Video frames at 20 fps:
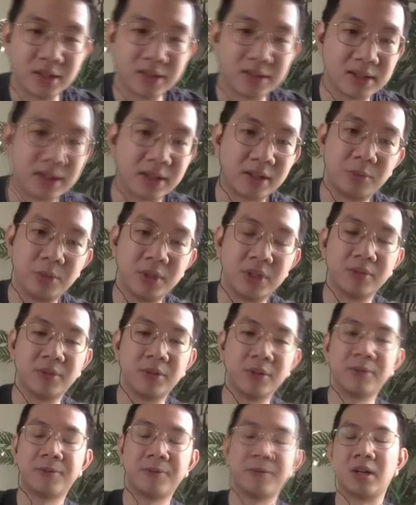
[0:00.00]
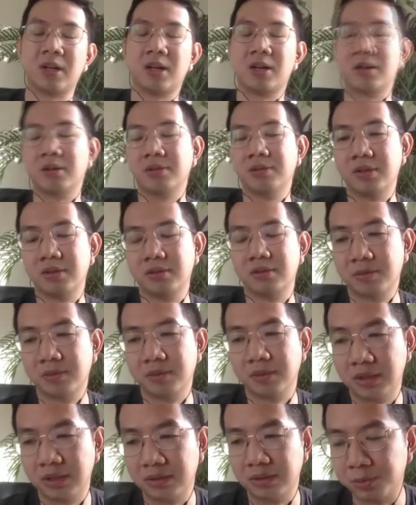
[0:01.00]
take is like
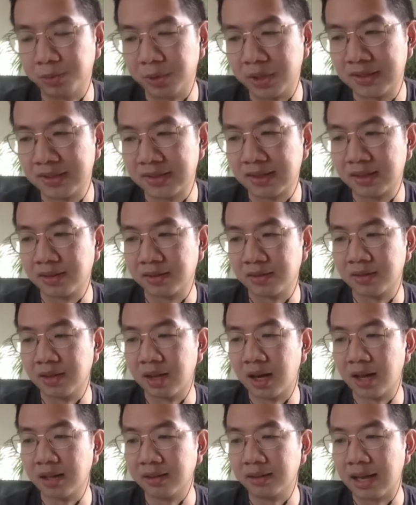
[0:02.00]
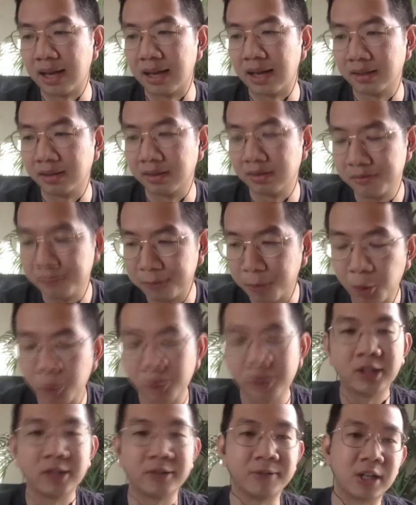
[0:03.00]
risk is not that
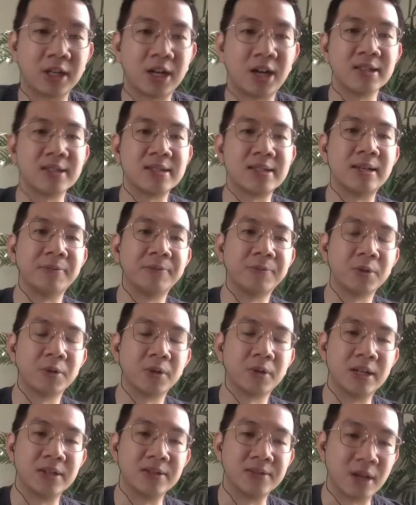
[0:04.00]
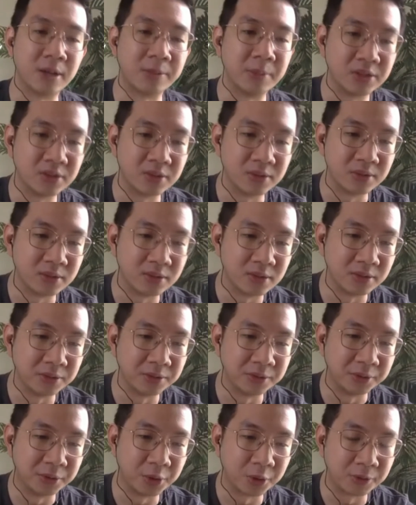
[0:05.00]
foreign of a concept for us. I mean,
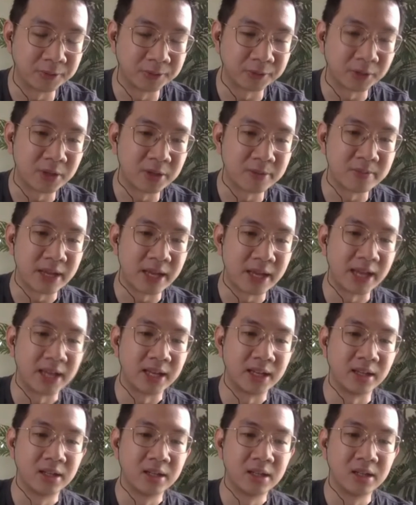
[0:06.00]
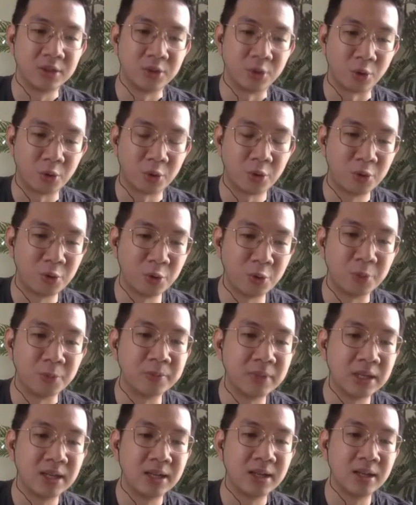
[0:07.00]
to go from your
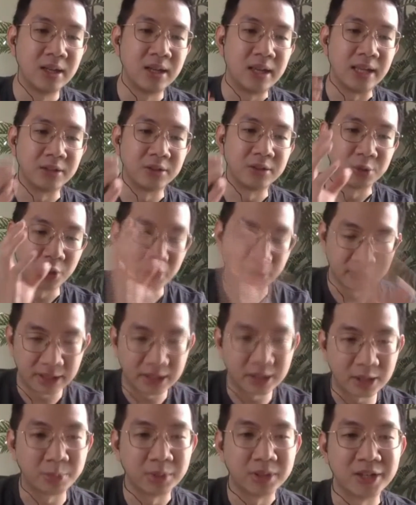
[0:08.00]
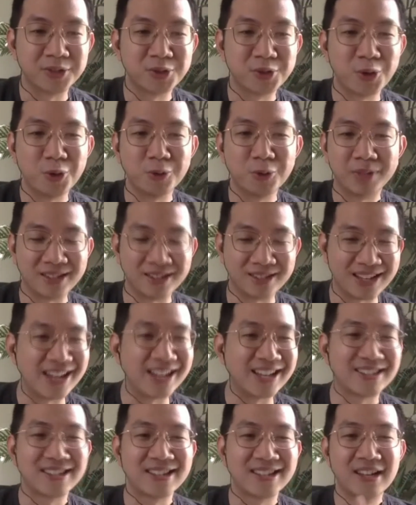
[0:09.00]
home and to call another place home, it
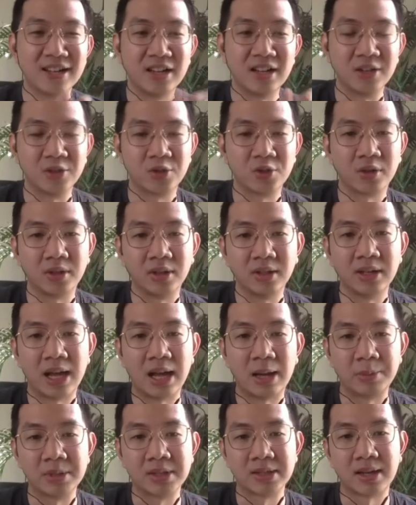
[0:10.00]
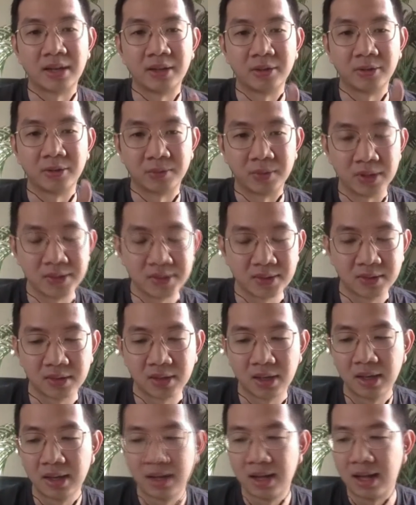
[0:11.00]
takes a certain appetite of
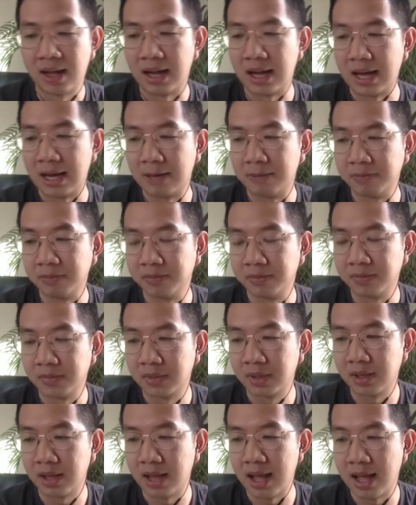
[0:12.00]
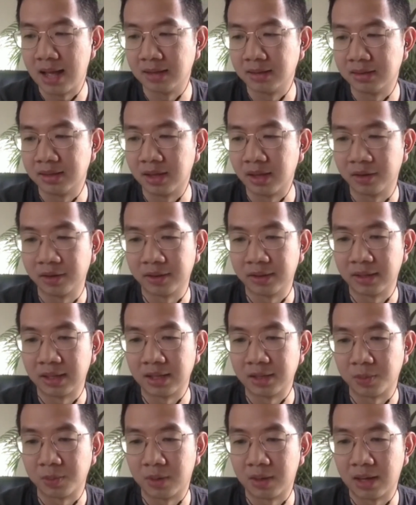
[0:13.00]
risks. And the other thing
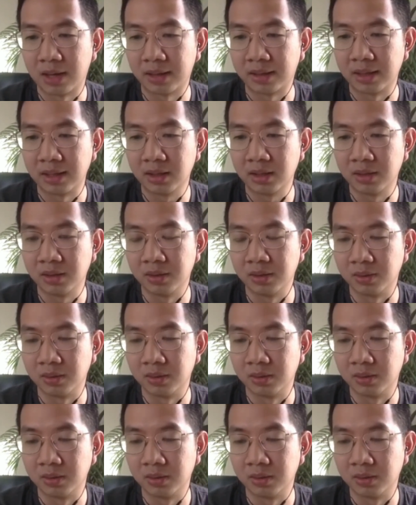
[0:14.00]
as well, I think